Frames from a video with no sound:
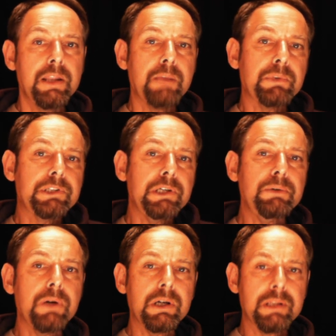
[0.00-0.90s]
There were
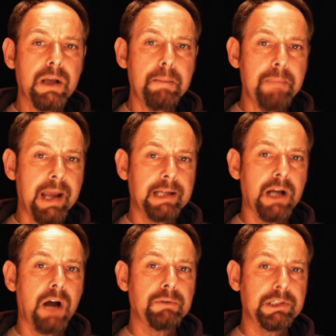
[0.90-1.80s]
two other main
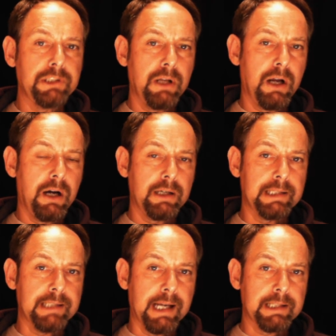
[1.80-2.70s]
original
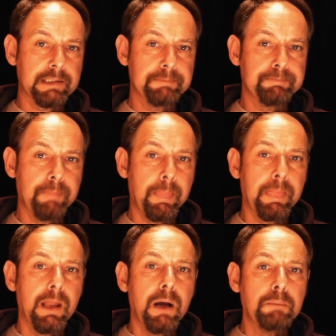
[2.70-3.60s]
architects
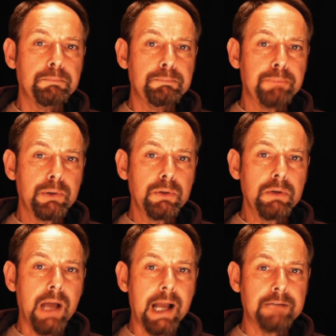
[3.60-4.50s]

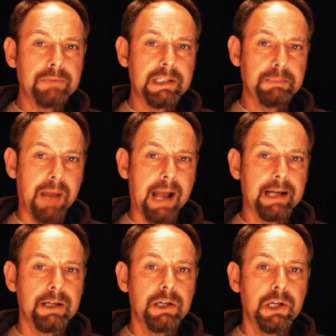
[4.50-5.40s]
Paul-Henri
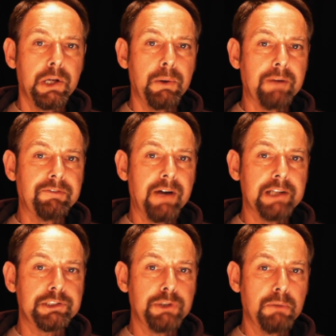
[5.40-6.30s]
Spaak, who
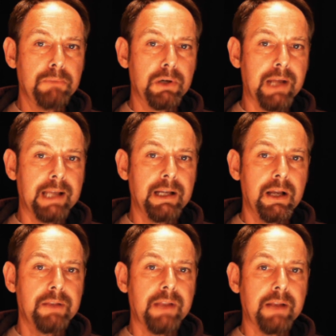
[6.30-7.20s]
advised Jean Monnet
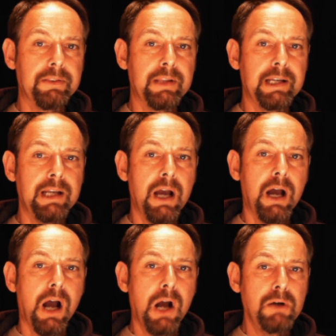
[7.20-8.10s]
that the
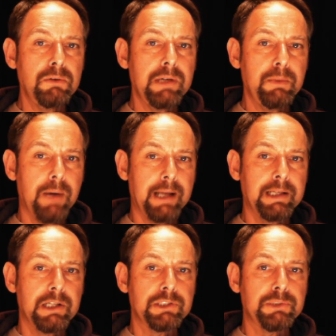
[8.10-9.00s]
only
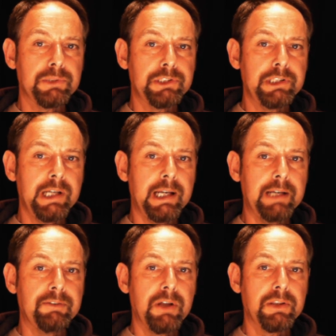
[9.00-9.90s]
way to
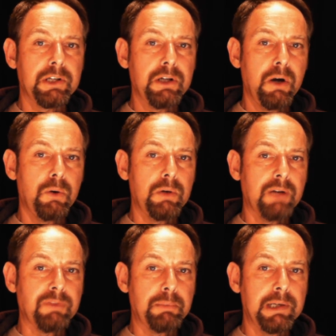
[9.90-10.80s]
achieve the goal
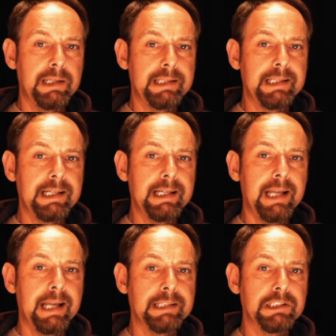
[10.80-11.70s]
of a
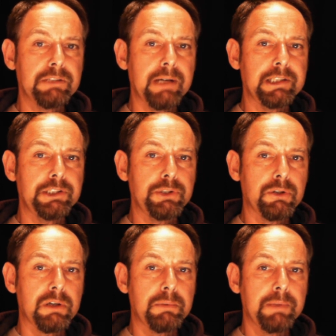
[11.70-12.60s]
politically integrated
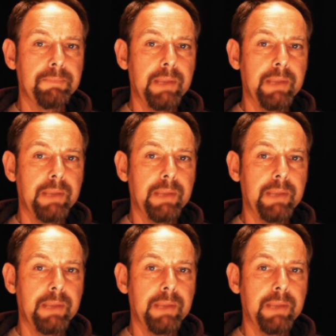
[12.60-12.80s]
Europe